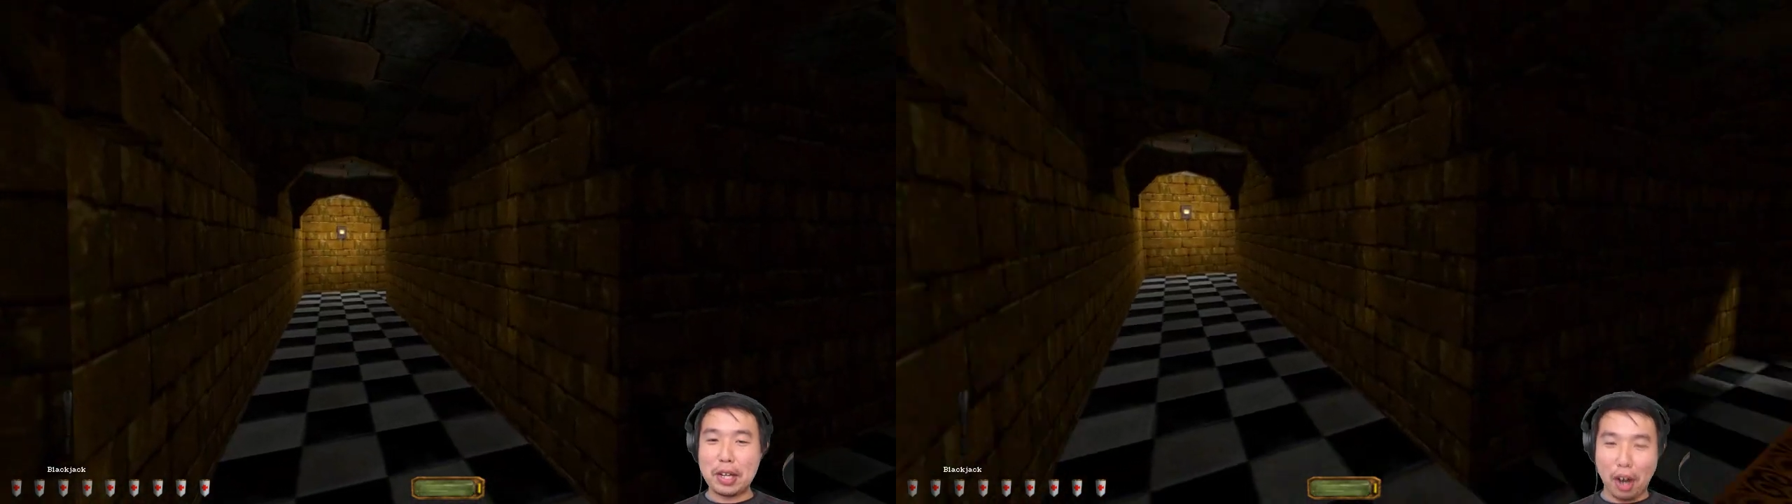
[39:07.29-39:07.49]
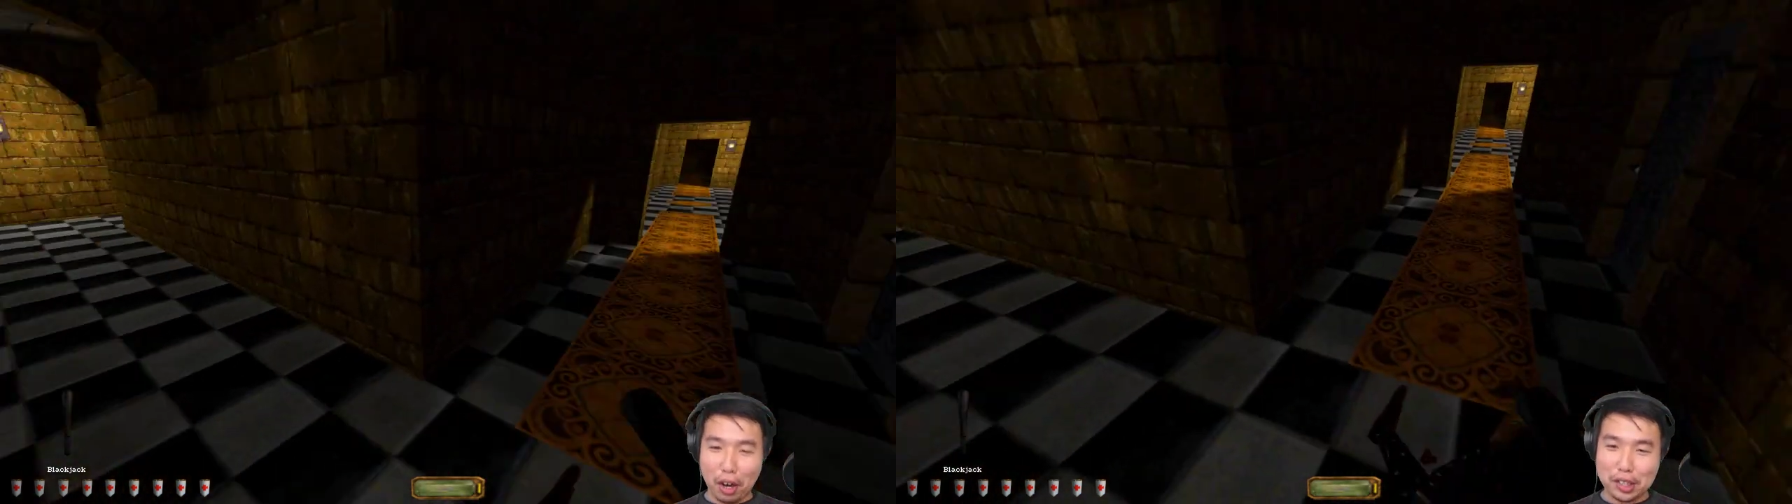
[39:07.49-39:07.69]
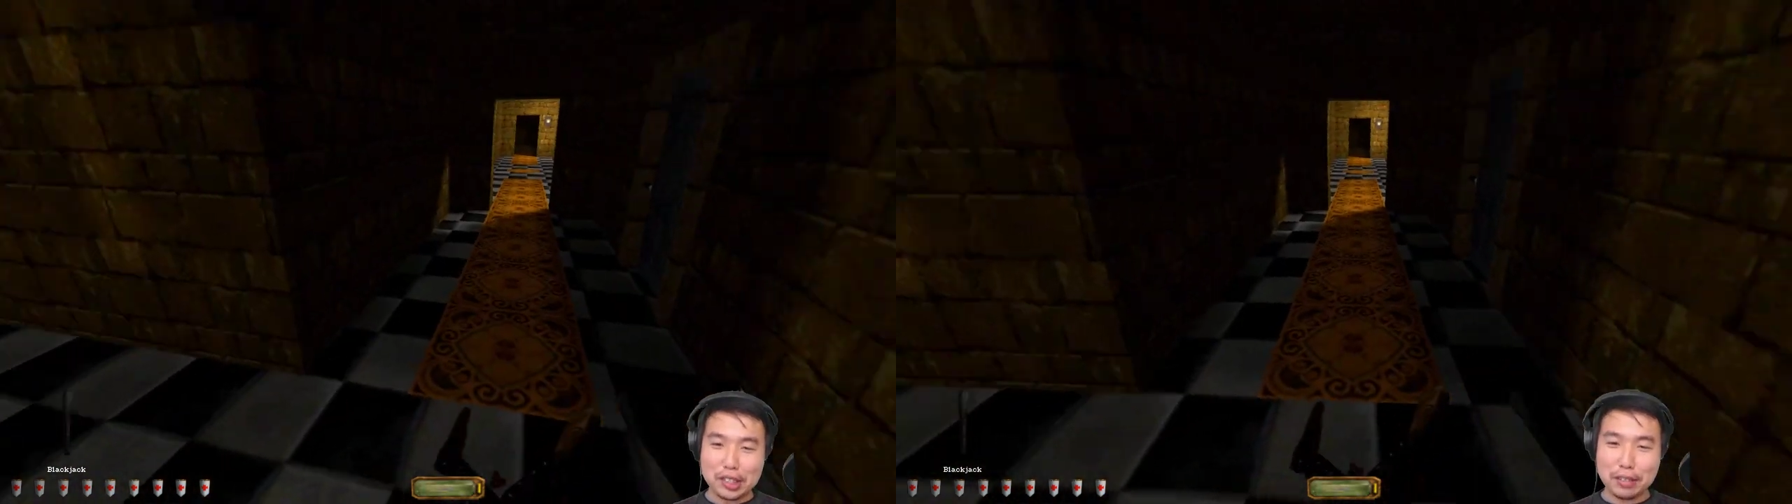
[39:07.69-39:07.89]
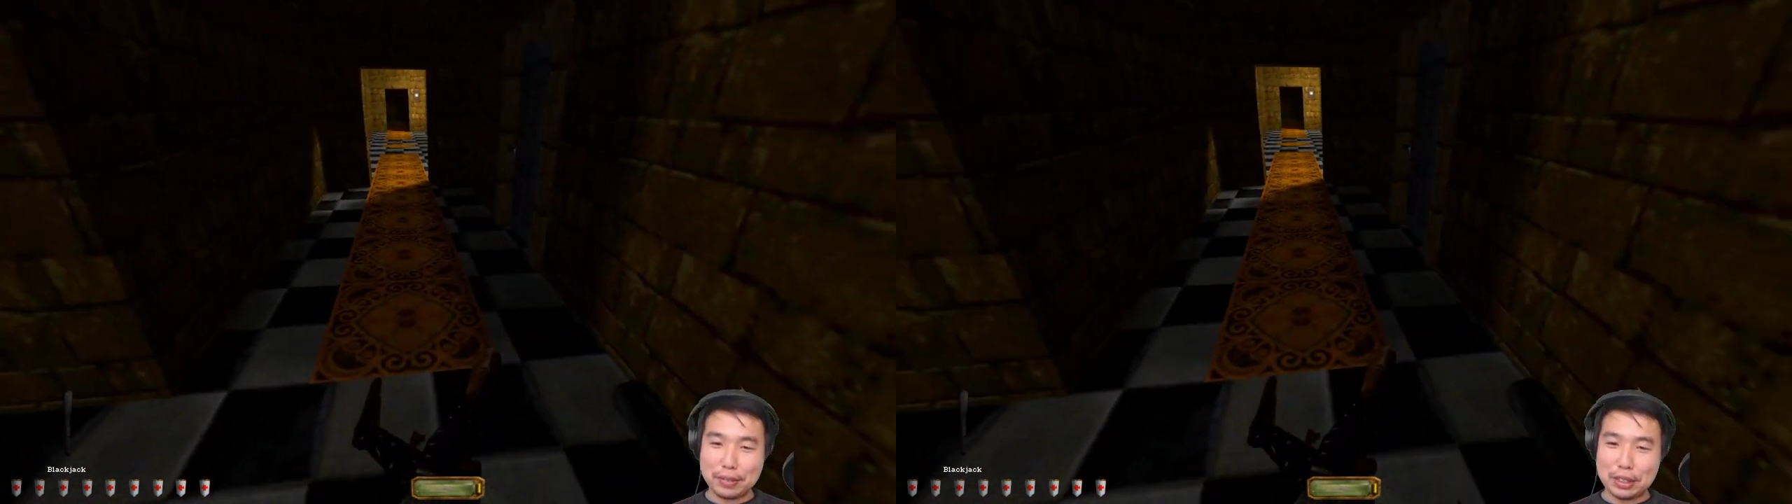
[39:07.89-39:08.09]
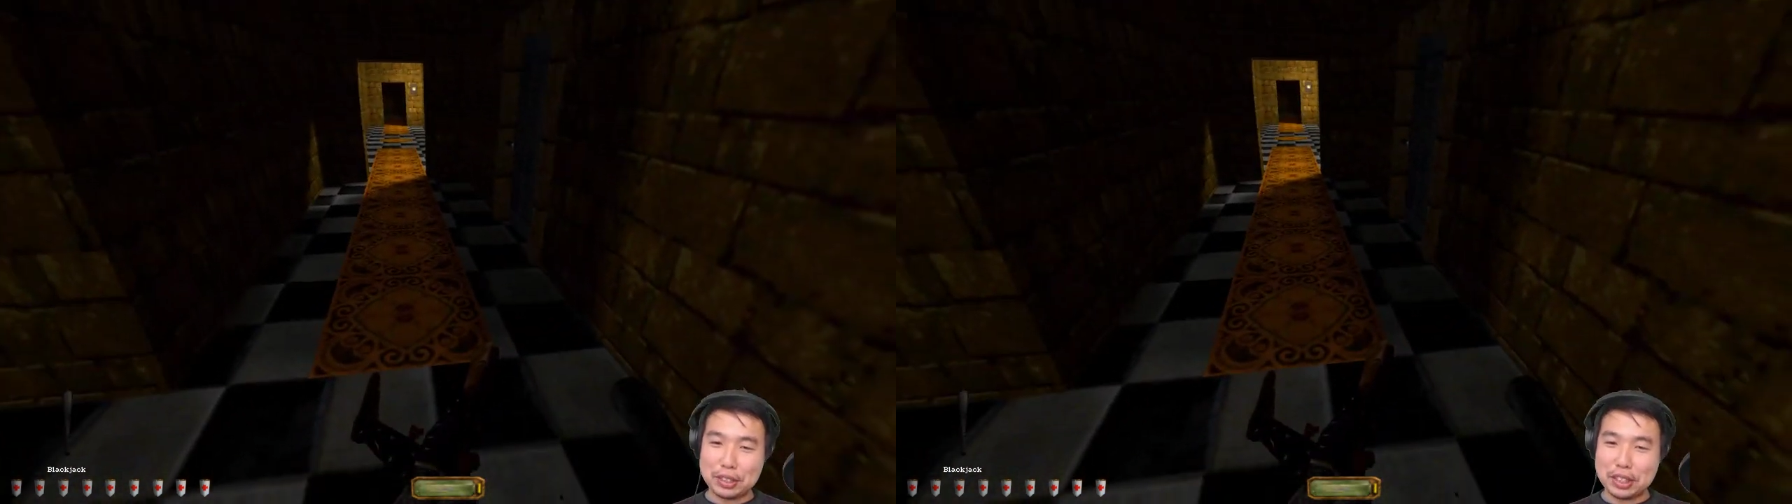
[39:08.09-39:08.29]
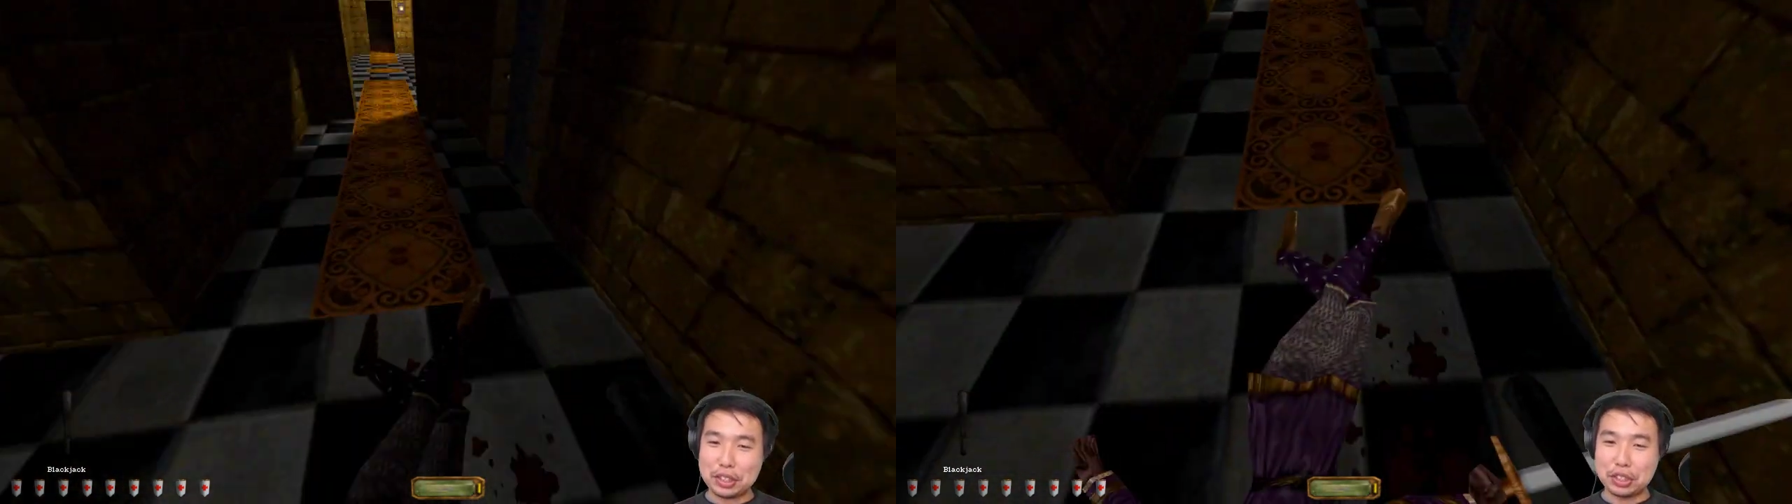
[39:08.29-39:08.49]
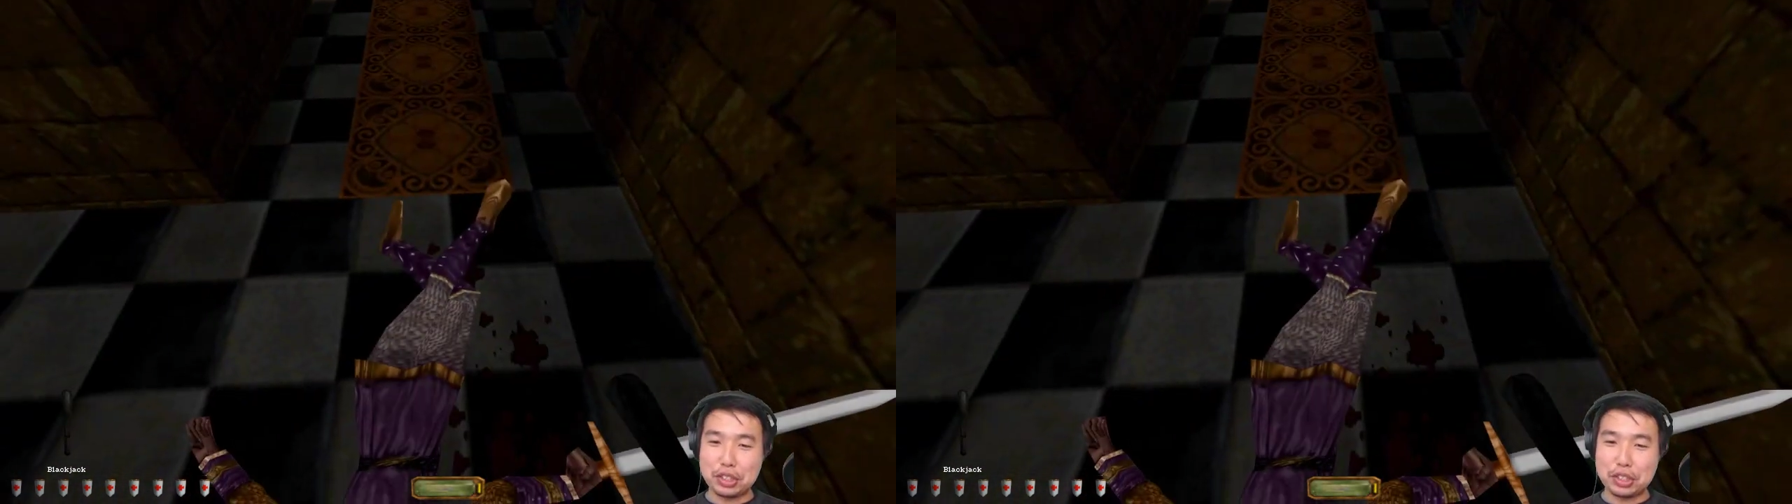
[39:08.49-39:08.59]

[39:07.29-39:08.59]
on harder difficulties,